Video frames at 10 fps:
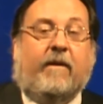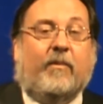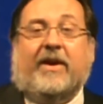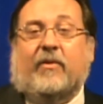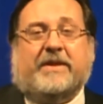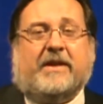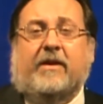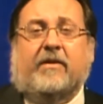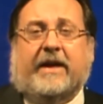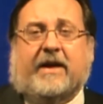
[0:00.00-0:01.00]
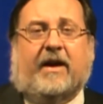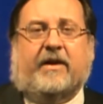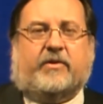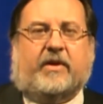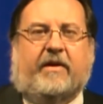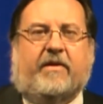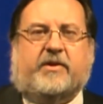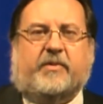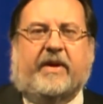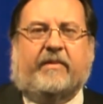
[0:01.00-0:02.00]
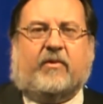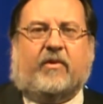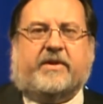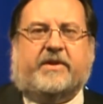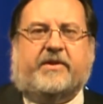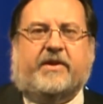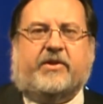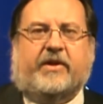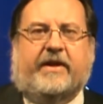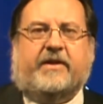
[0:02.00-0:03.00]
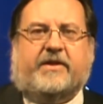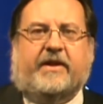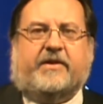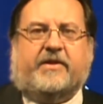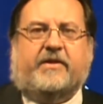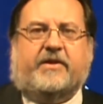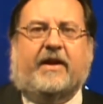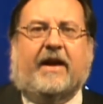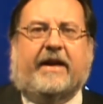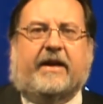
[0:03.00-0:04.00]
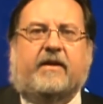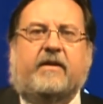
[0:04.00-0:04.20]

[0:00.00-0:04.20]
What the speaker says: but it was clearly contrary to the Supreme Court's decision in Citizens United.